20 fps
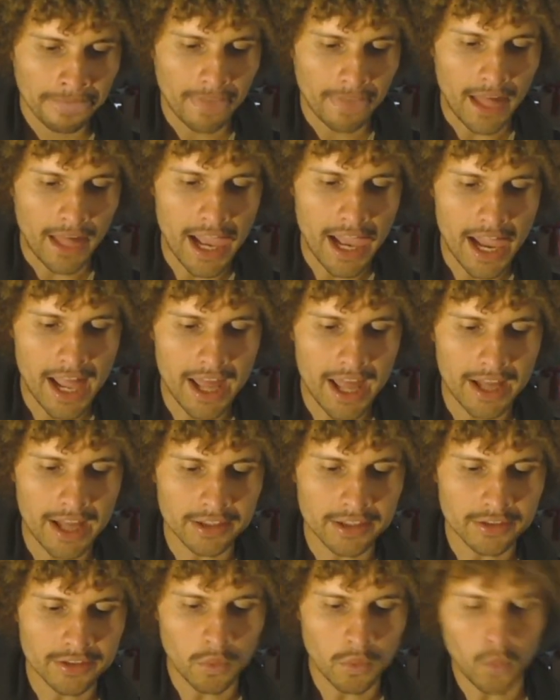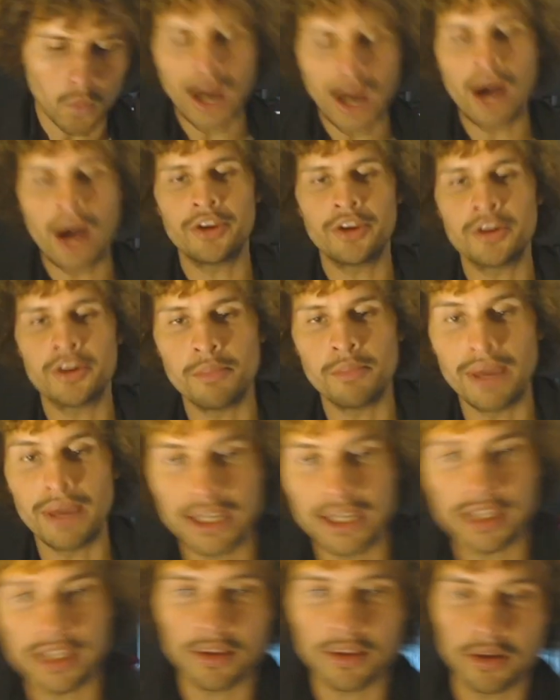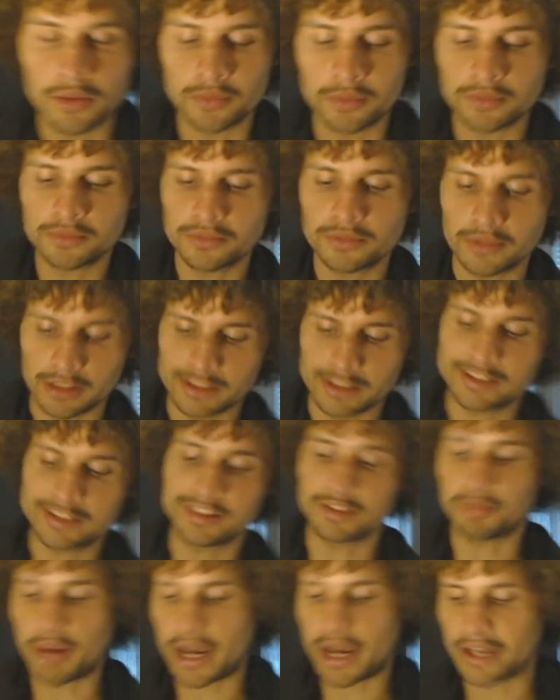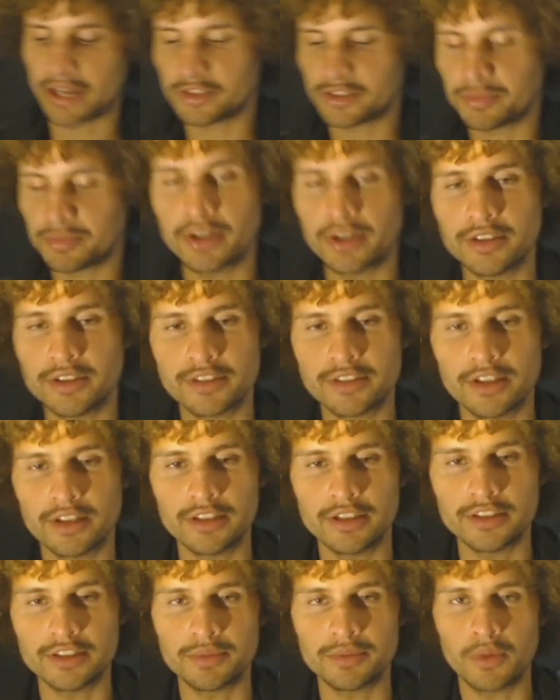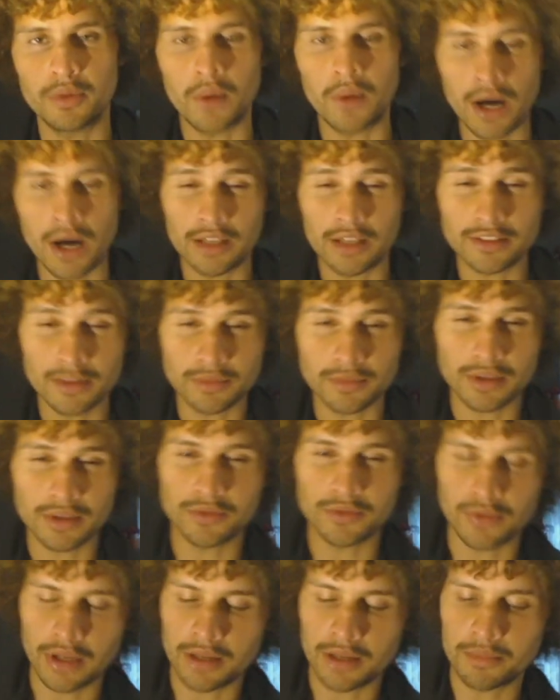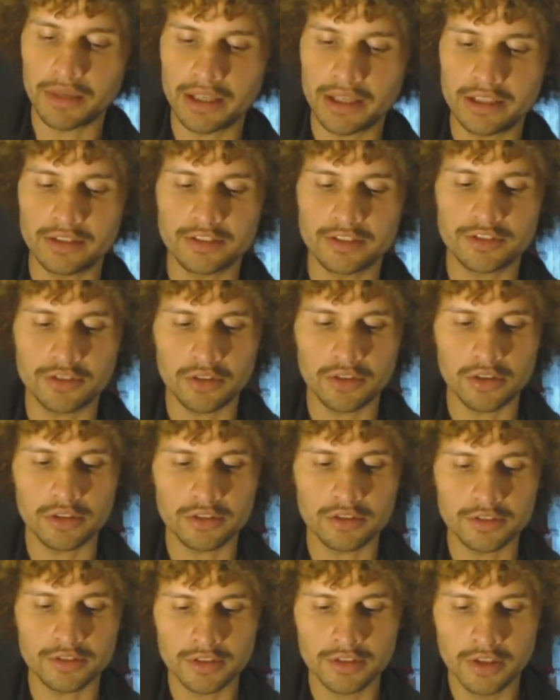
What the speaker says: and while you're making them, this is my experience at least, but sometimes while I'm making songs,